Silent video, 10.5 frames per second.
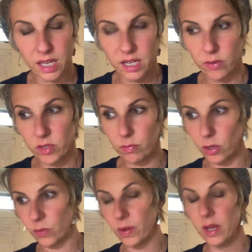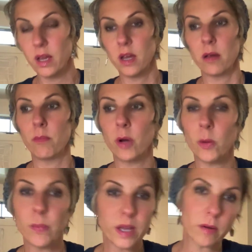and he was
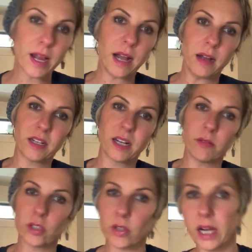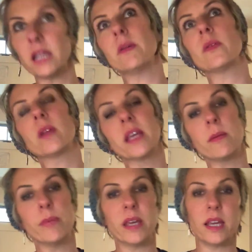moping around, and I was trying to be really
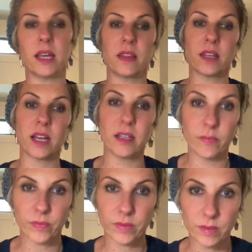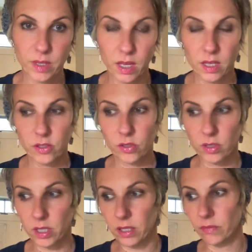upbeat, and then I sort
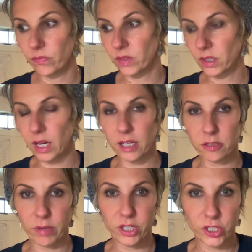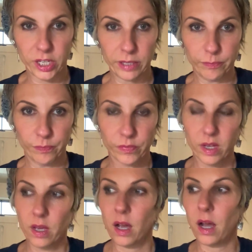of lost my shit.
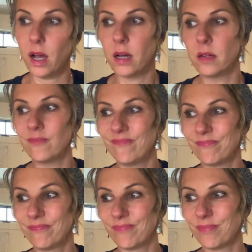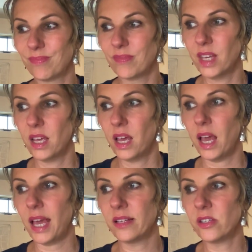
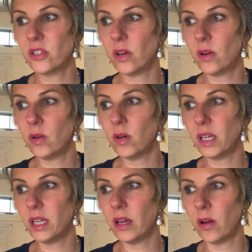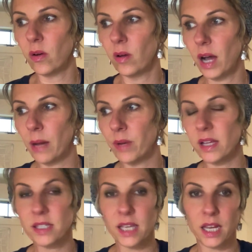And so, I'm
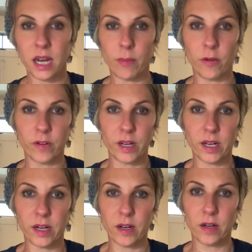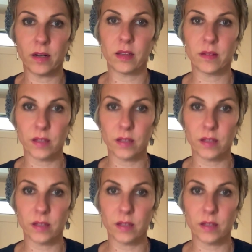not saying I'm over here,